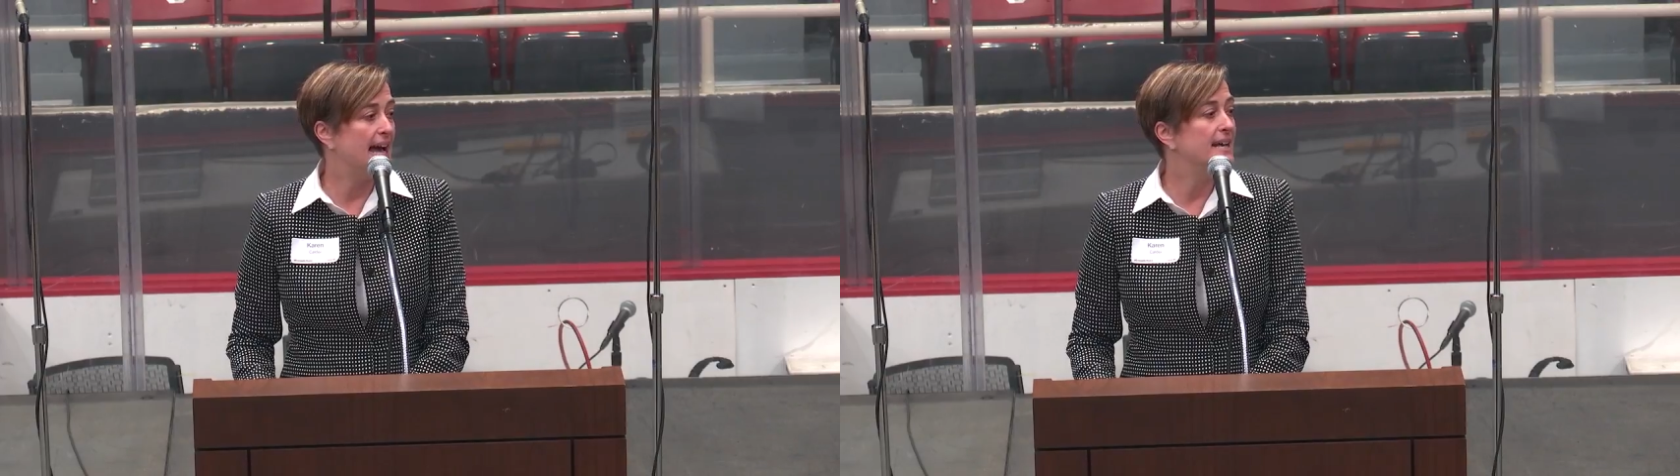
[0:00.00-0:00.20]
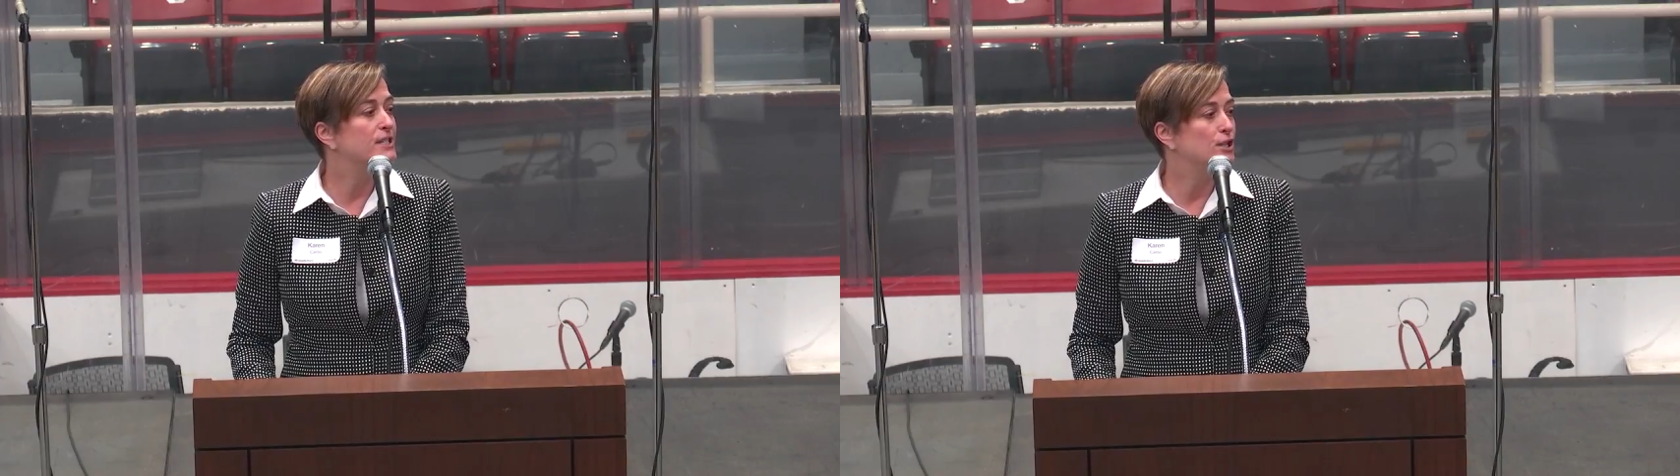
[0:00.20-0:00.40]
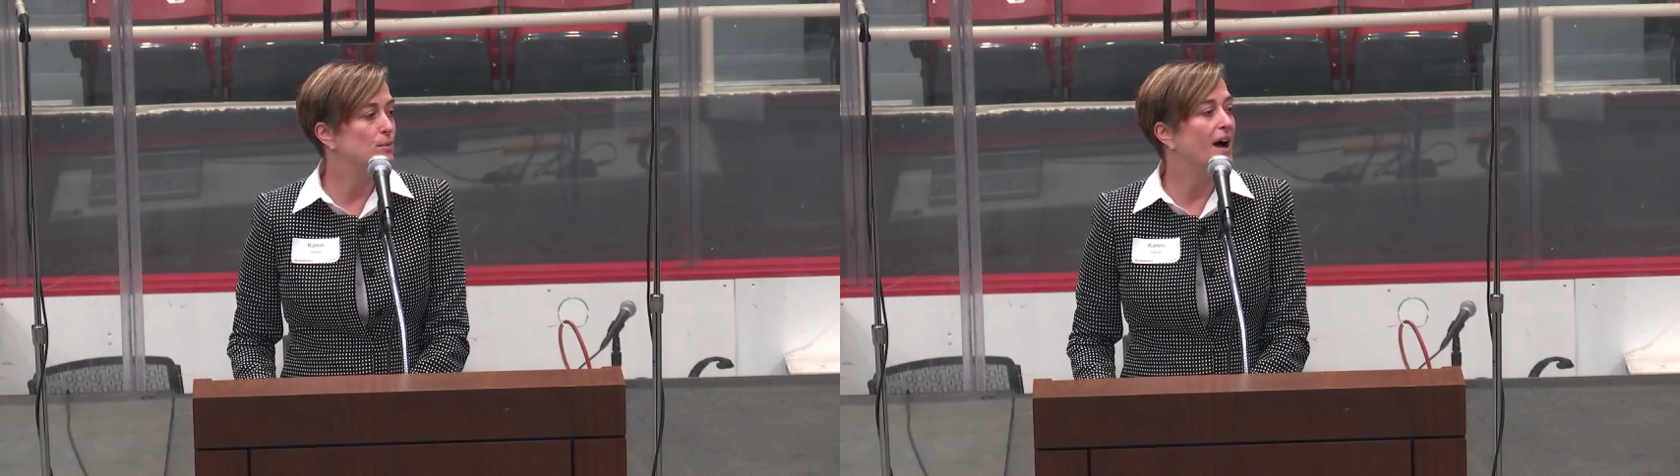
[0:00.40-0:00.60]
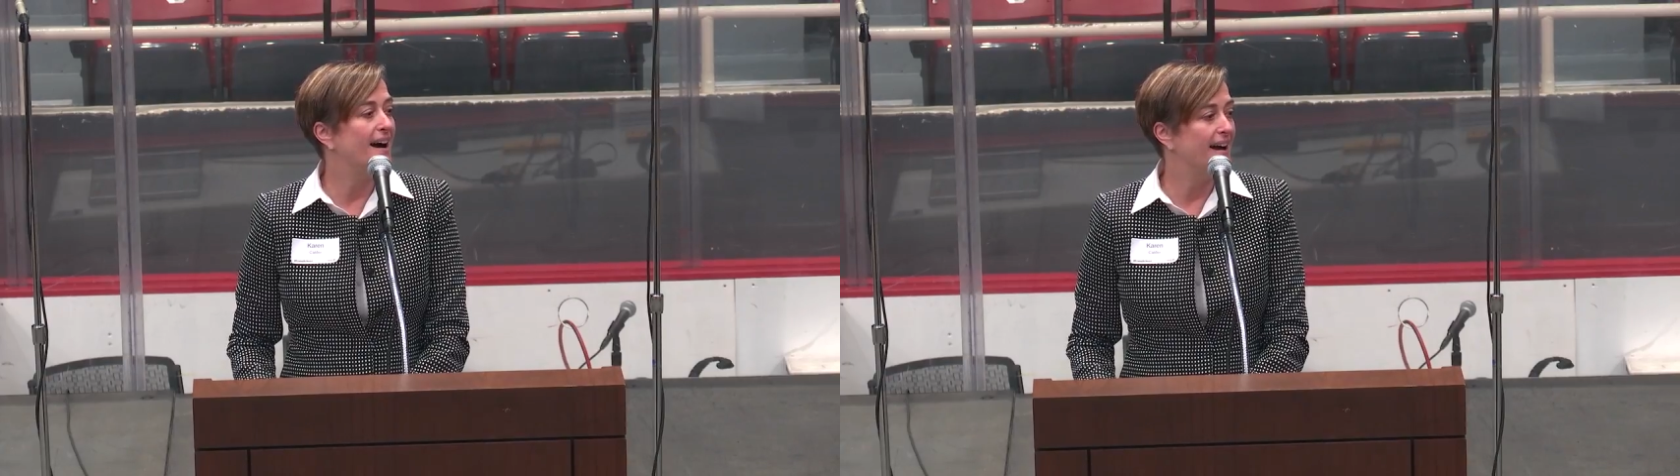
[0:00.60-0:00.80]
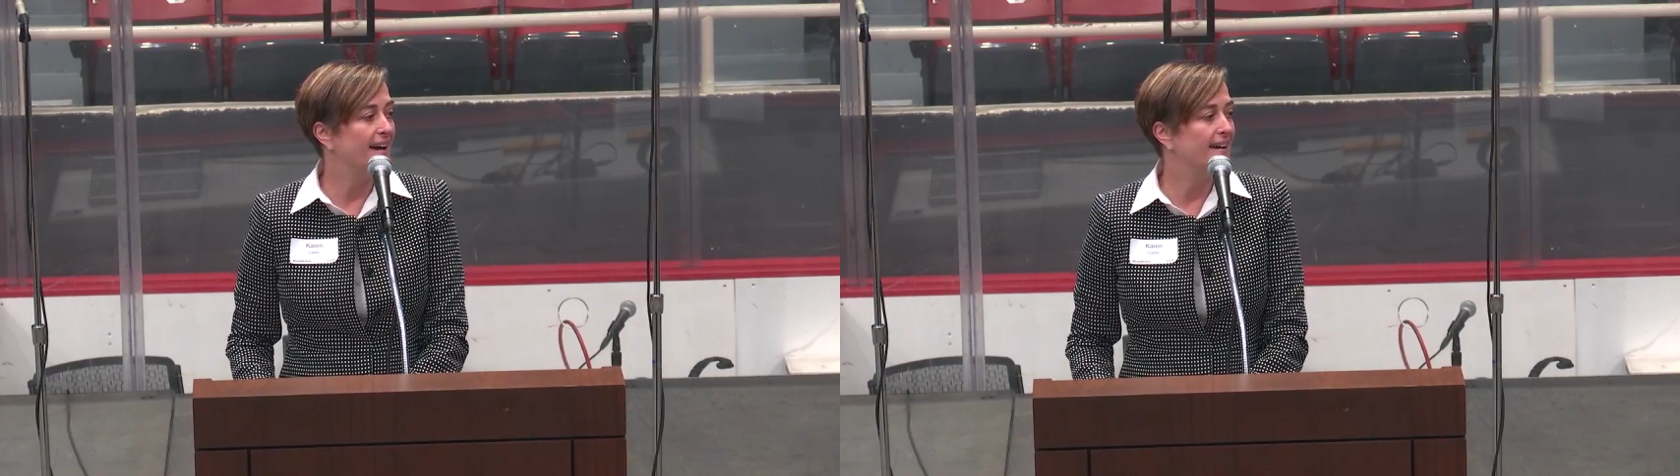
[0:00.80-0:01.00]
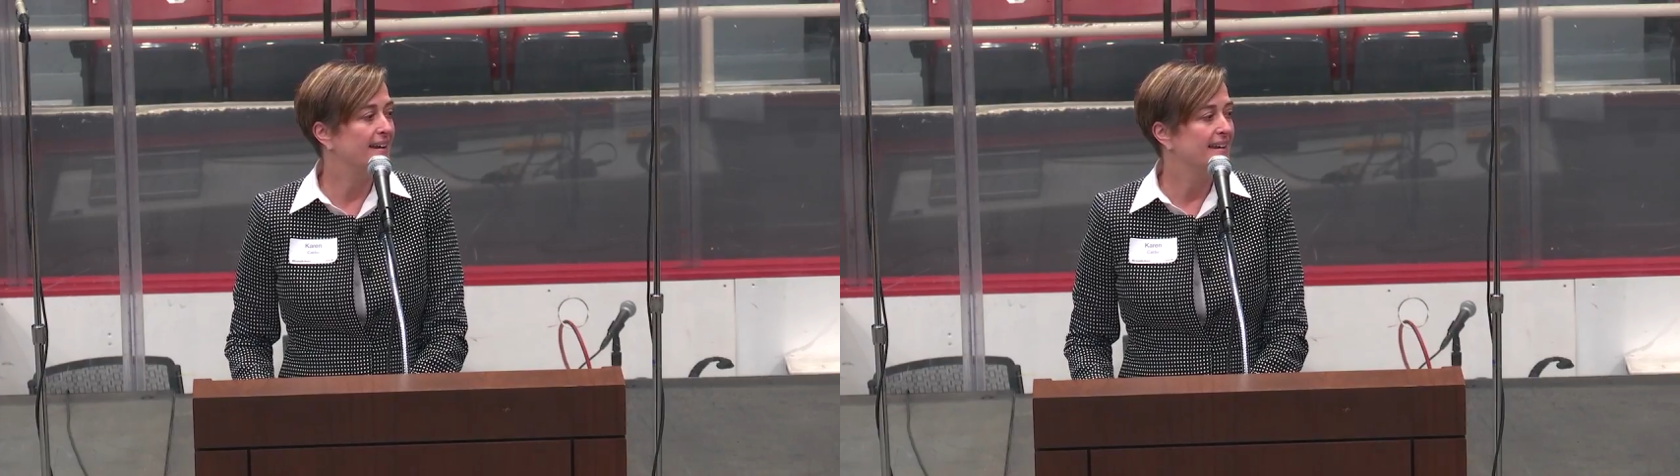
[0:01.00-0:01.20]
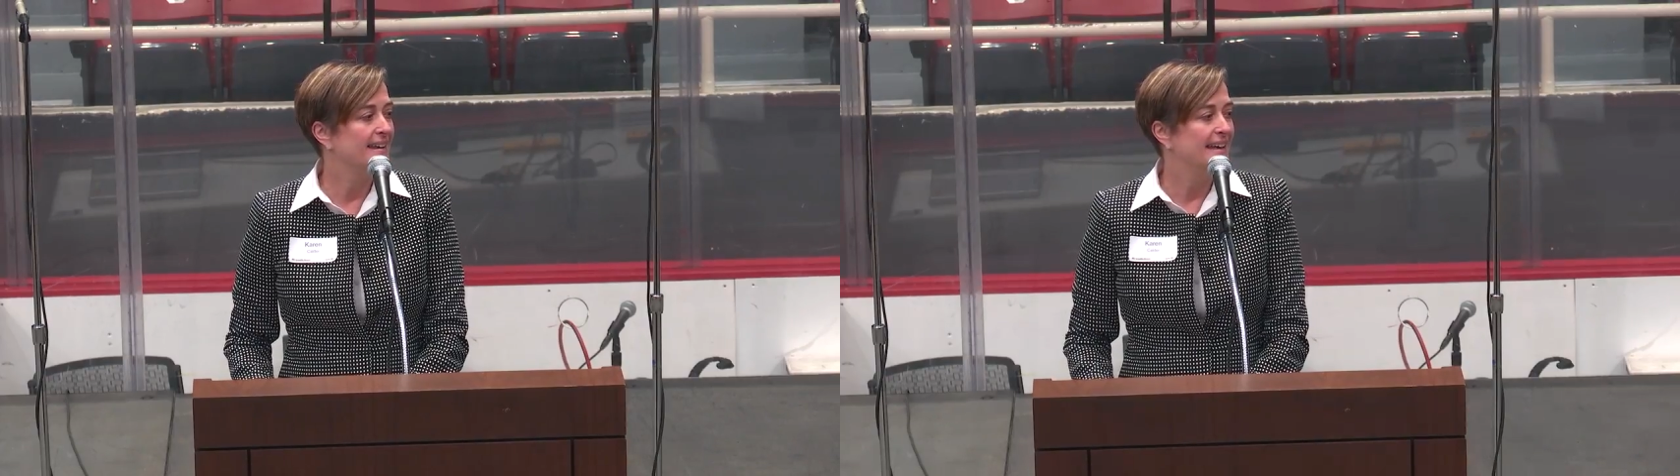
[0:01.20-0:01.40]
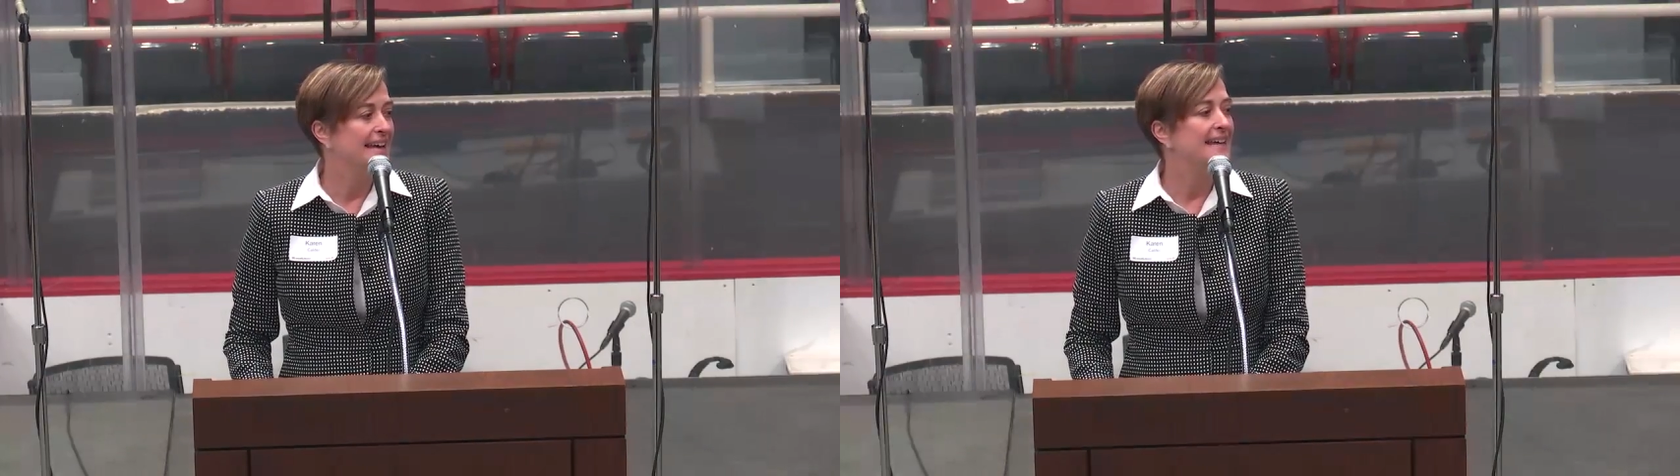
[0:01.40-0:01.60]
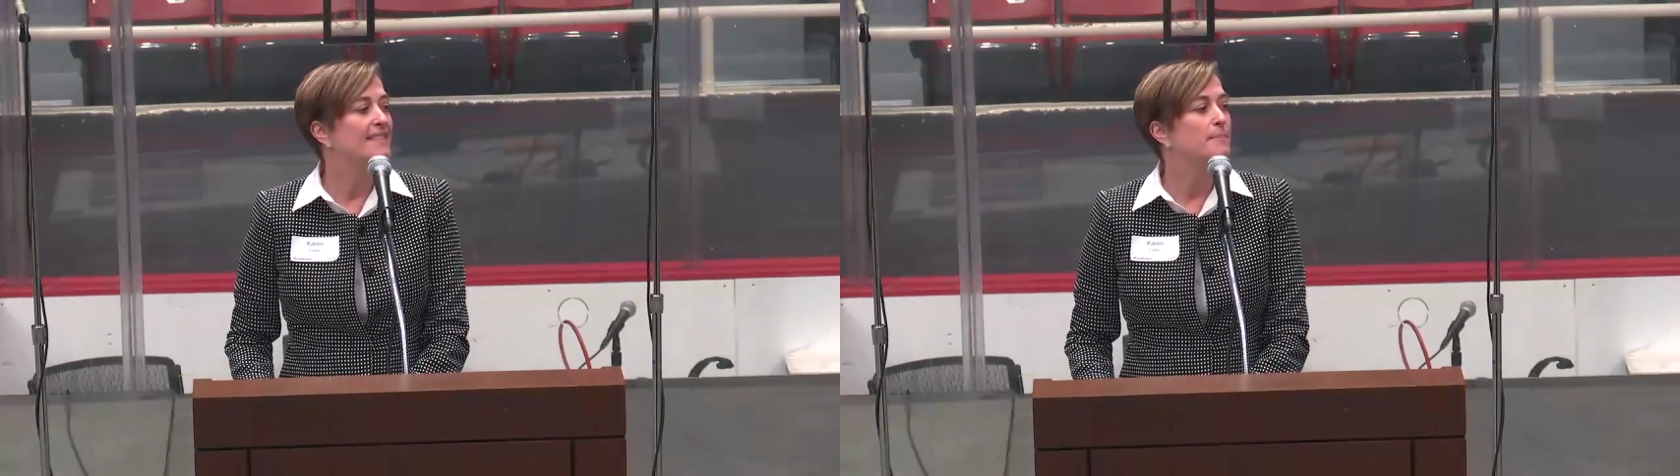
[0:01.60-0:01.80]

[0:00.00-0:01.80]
as do I, in